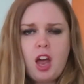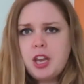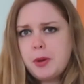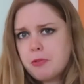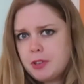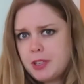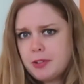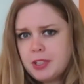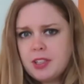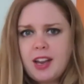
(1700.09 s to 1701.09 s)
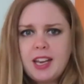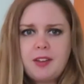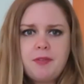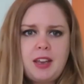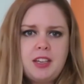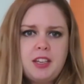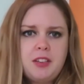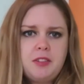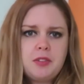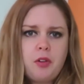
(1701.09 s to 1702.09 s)
a number of different dining
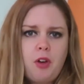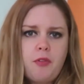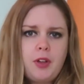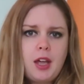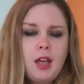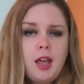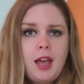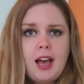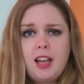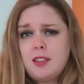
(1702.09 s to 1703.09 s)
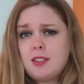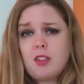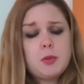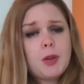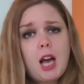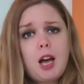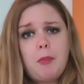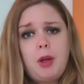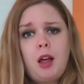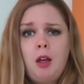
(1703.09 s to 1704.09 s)
venues on offer, so it's
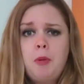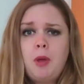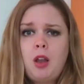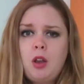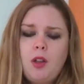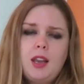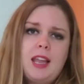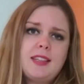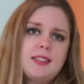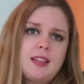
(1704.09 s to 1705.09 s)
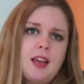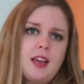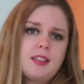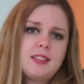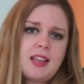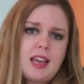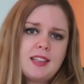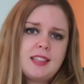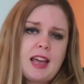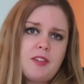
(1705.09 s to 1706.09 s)
become a lot less
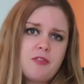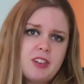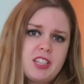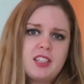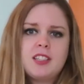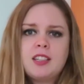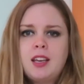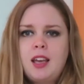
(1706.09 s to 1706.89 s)
set and rigid.